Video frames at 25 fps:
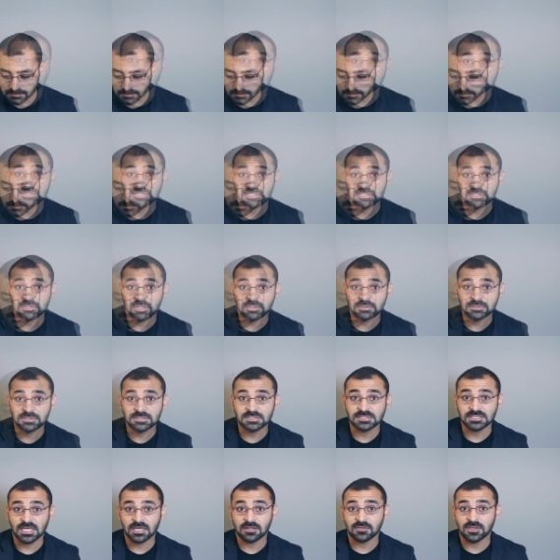This is not to
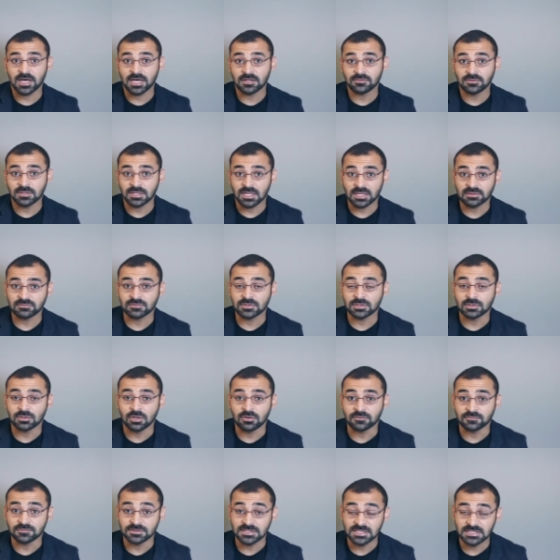say that the level of